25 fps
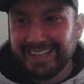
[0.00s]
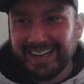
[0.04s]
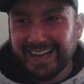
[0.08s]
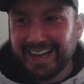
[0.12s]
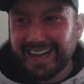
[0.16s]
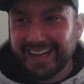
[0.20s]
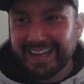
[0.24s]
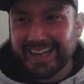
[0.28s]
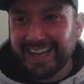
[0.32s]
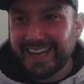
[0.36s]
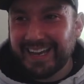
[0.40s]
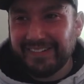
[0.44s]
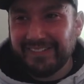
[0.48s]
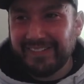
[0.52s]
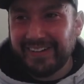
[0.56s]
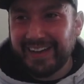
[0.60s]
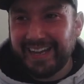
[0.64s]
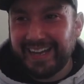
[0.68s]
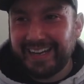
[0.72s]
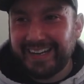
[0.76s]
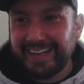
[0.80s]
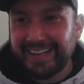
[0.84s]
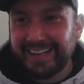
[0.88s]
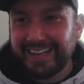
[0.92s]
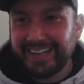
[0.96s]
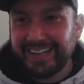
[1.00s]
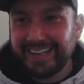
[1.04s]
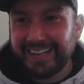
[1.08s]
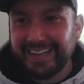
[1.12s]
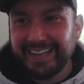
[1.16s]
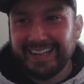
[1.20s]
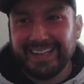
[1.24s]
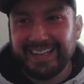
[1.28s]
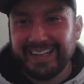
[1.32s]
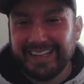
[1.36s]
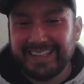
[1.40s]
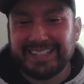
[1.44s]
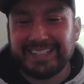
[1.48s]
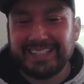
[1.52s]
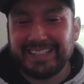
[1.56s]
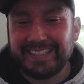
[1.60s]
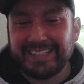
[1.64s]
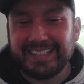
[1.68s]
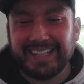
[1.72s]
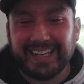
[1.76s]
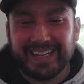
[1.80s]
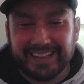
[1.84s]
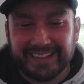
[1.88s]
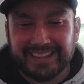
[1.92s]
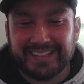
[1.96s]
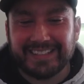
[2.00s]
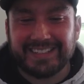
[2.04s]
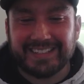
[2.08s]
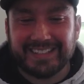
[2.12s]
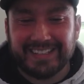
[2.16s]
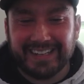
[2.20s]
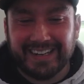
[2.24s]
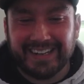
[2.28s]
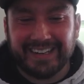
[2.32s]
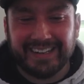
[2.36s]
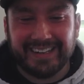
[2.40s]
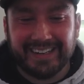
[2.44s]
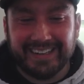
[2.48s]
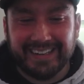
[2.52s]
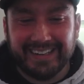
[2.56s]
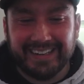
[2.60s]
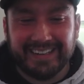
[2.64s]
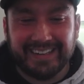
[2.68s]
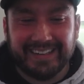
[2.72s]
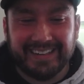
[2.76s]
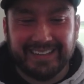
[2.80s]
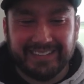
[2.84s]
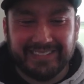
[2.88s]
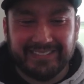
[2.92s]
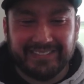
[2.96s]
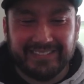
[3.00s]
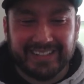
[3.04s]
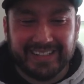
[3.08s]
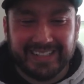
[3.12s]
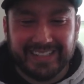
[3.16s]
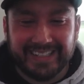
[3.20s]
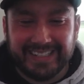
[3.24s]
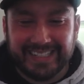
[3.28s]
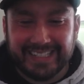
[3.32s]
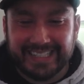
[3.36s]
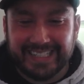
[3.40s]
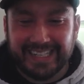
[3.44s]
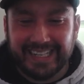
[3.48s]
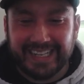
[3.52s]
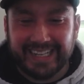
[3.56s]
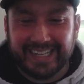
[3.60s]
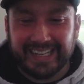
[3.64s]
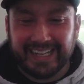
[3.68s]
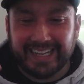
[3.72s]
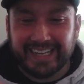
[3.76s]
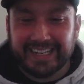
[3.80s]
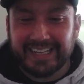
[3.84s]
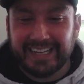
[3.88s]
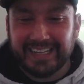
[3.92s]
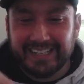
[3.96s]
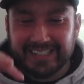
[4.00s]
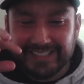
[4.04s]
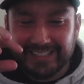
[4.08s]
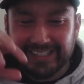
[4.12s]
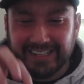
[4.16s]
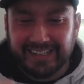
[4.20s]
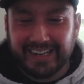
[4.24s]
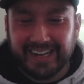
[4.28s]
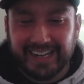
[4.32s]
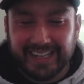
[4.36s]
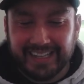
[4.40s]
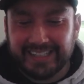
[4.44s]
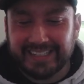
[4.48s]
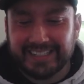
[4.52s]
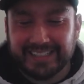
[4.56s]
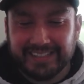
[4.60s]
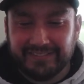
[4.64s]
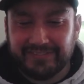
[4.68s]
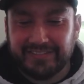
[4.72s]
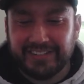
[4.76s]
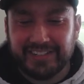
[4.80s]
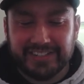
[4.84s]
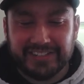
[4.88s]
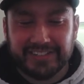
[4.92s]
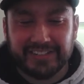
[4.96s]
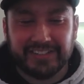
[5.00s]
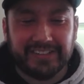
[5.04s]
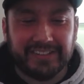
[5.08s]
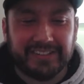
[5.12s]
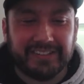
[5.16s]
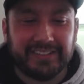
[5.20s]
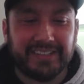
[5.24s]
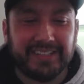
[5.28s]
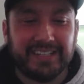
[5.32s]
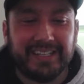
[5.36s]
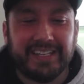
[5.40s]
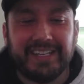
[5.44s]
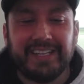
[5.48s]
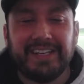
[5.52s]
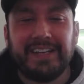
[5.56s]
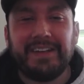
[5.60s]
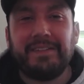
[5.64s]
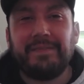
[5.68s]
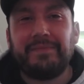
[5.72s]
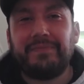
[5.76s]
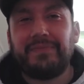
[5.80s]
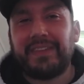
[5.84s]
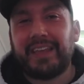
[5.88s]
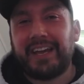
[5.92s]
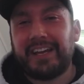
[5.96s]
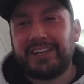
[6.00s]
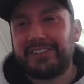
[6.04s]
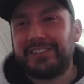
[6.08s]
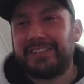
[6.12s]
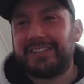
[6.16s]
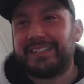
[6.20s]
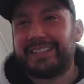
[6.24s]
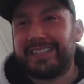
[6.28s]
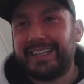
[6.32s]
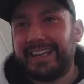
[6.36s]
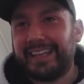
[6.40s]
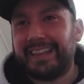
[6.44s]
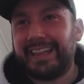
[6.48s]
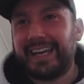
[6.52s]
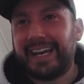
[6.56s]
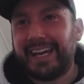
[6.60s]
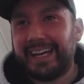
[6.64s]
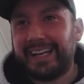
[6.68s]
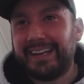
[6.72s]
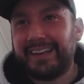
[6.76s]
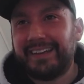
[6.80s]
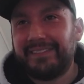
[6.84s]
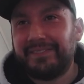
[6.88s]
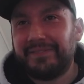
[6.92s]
I can't wait this is like the start of seeing like Star Atlas official. I shouldn't say that.